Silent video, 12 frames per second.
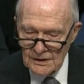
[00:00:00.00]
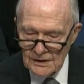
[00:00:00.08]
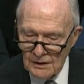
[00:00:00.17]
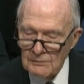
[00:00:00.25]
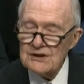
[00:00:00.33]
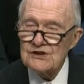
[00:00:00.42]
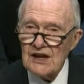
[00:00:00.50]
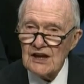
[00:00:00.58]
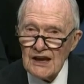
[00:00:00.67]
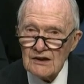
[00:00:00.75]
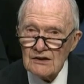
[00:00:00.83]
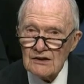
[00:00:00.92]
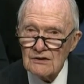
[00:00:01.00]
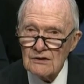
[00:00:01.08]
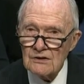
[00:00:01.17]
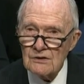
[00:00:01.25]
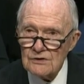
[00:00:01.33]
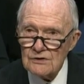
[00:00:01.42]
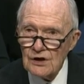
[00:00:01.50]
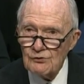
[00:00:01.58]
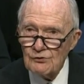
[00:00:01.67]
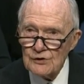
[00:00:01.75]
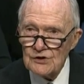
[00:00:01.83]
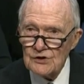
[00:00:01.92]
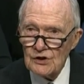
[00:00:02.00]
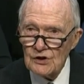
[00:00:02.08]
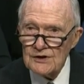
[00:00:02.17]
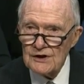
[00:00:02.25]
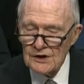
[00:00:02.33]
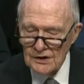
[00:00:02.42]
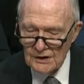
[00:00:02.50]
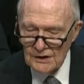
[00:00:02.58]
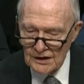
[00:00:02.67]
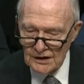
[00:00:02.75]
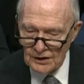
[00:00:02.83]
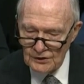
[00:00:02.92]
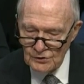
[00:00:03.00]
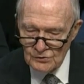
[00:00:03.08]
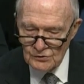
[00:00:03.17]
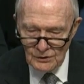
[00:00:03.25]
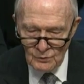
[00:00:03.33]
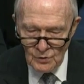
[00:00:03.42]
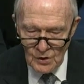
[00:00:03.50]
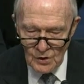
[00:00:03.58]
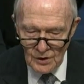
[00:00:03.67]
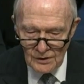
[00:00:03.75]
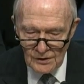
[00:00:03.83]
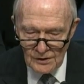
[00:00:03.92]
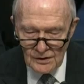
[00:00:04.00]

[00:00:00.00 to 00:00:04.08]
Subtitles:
A mistake could have resulted in a nuclear war.